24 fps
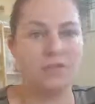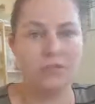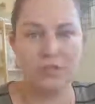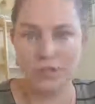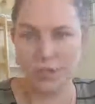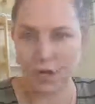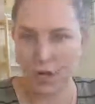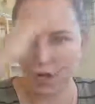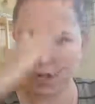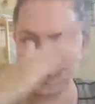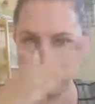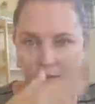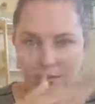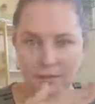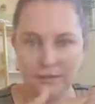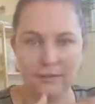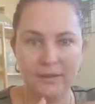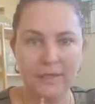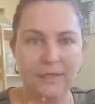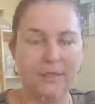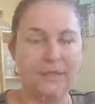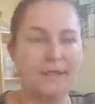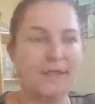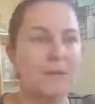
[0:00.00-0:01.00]
Total
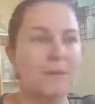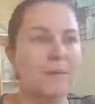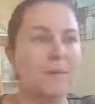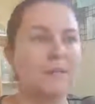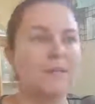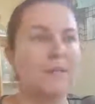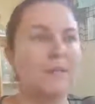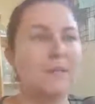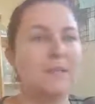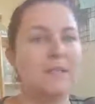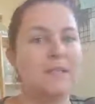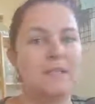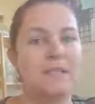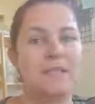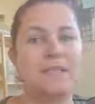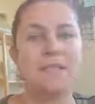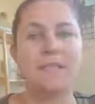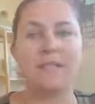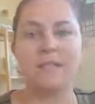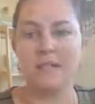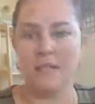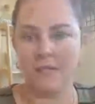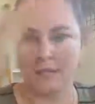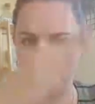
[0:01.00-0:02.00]
income of the
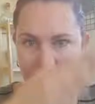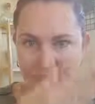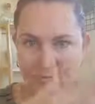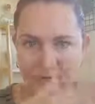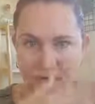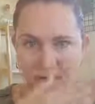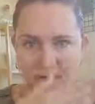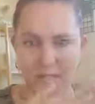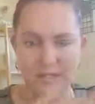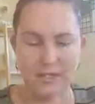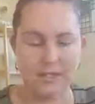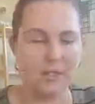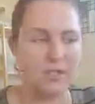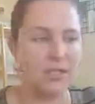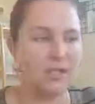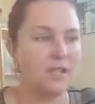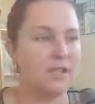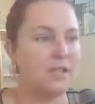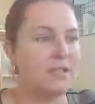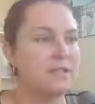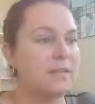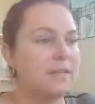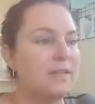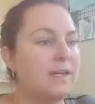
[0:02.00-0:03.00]
business minus the
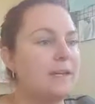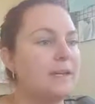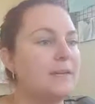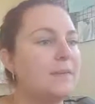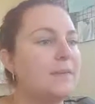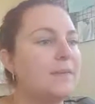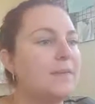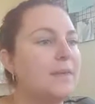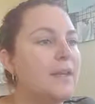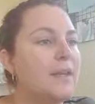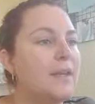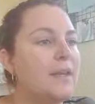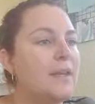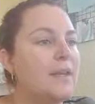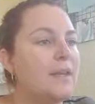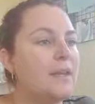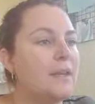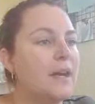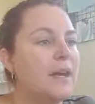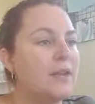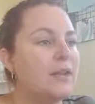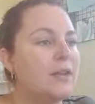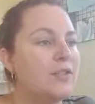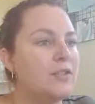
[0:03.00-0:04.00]
GST.
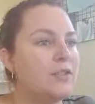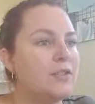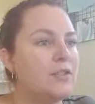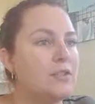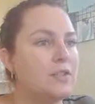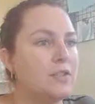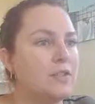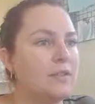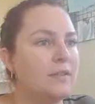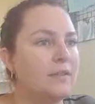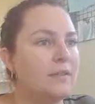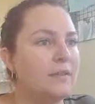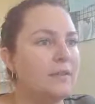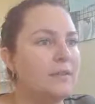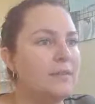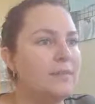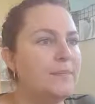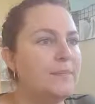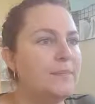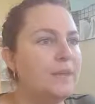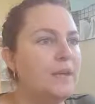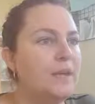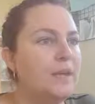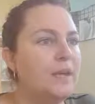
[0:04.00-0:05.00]
That is your turnover.
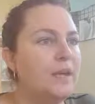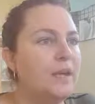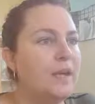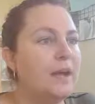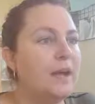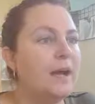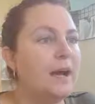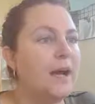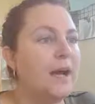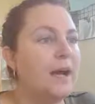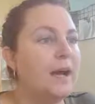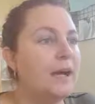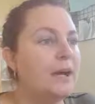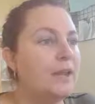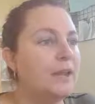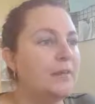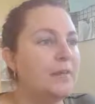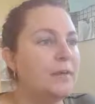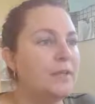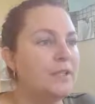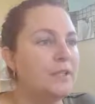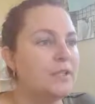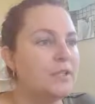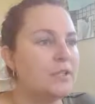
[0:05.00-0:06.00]

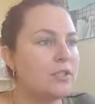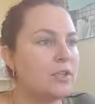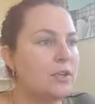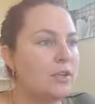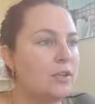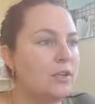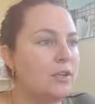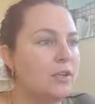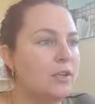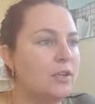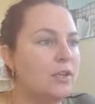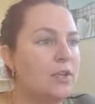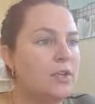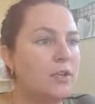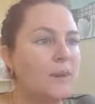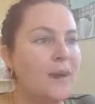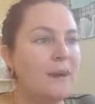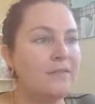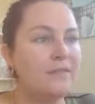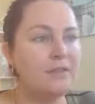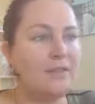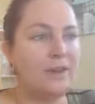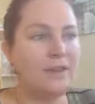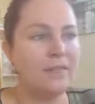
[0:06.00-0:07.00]
So you
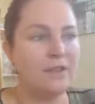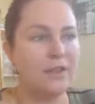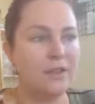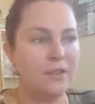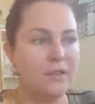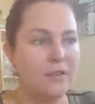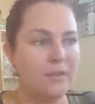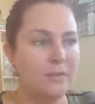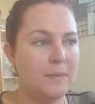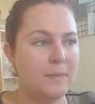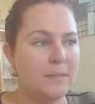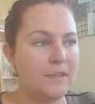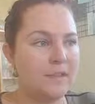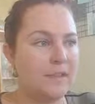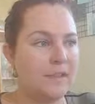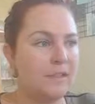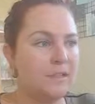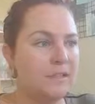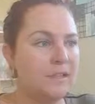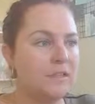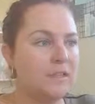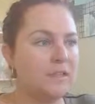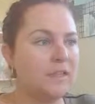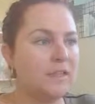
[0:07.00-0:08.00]
have to have a
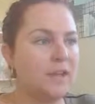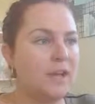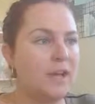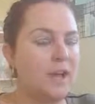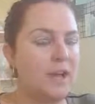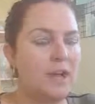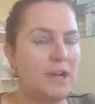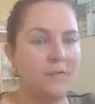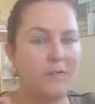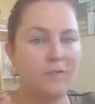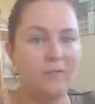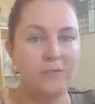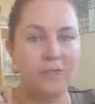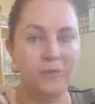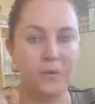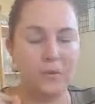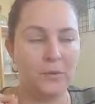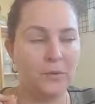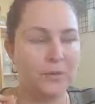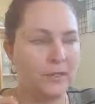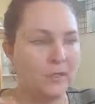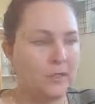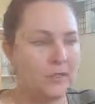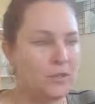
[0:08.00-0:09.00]
30%
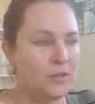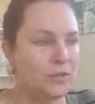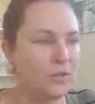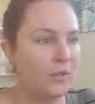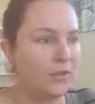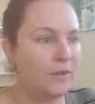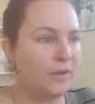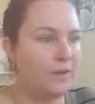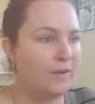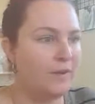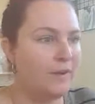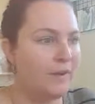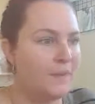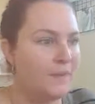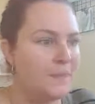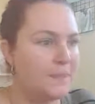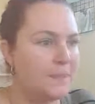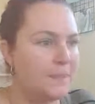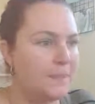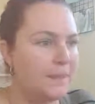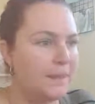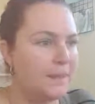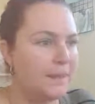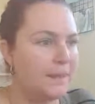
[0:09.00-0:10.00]
fall in turnover.
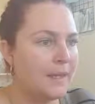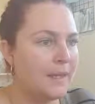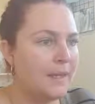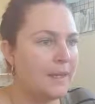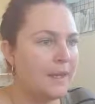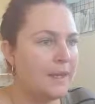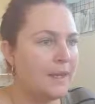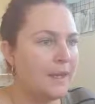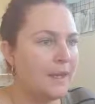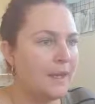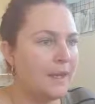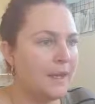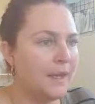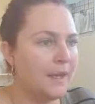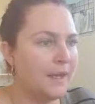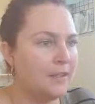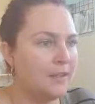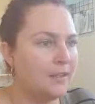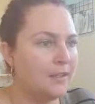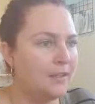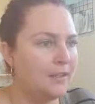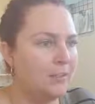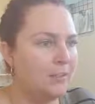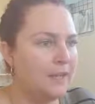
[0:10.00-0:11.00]

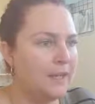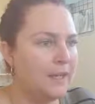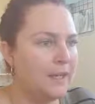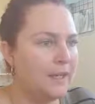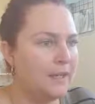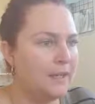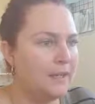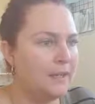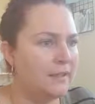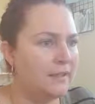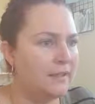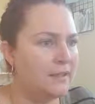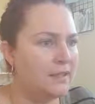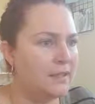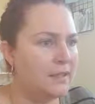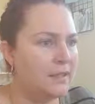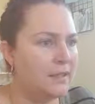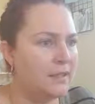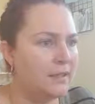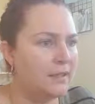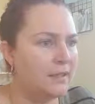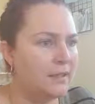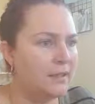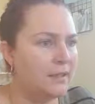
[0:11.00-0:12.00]
And
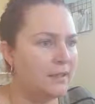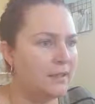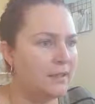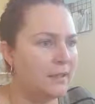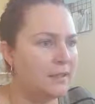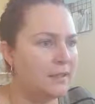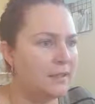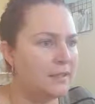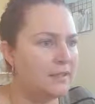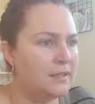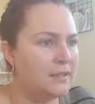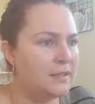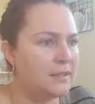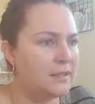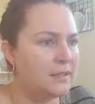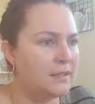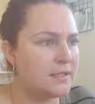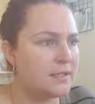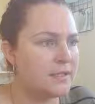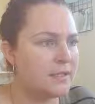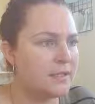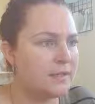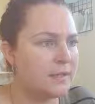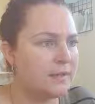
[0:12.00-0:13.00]
there is
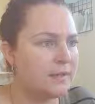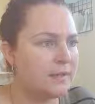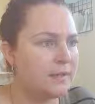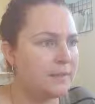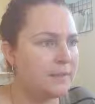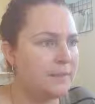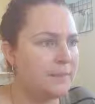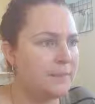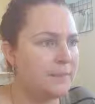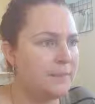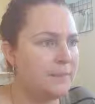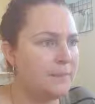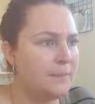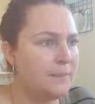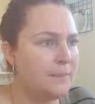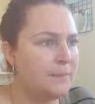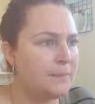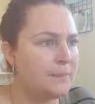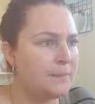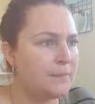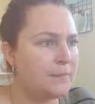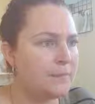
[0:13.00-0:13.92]
some